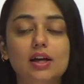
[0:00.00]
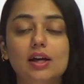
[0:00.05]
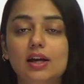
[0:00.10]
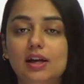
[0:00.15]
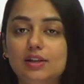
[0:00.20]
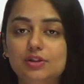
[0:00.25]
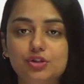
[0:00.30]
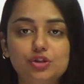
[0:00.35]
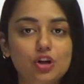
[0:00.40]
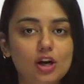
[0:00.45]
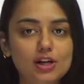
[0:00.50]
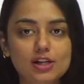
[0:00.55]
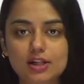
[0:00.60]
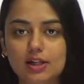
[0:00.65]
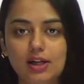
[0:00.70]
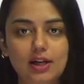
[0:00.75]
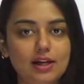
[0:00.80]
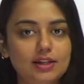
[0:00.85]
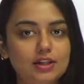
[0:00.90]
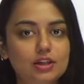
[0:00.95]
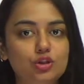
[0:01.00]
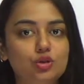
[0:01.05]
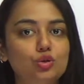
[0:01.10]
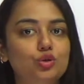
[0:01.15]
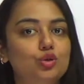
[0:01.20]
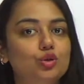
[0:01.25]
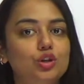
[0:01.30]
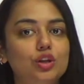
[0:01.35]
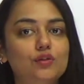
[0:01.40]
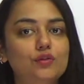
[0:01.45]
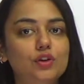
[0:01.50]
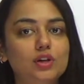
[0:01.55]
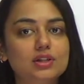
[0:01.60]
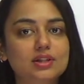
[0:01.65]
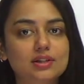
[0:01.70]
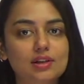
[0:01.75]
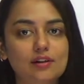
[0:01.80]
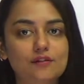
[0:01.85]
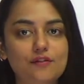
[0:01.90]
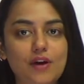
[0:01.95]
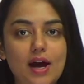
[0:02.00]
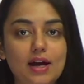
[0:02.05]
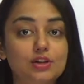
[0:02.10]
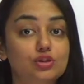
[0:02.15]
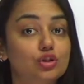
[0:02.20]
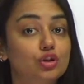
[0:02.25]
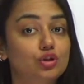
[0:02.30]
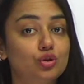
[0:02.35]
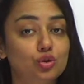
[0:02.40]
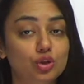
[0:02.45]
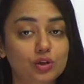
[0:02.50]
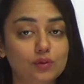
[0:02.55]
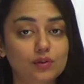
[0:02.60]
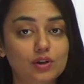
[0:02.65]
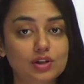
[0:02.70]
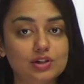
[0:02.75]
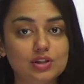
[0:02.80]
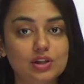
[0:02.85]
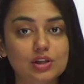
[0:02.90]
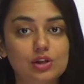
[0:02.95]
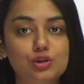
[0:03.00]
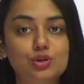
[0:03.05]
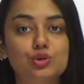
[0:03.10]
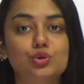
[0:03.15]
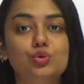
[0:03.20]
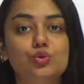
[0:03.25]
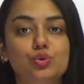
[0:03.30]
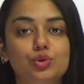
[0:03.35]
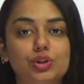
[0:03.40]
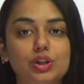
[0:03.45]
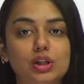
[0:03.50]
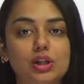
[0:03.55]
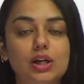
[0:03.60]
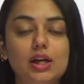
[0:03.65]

It's not related to universal facts or universal truth.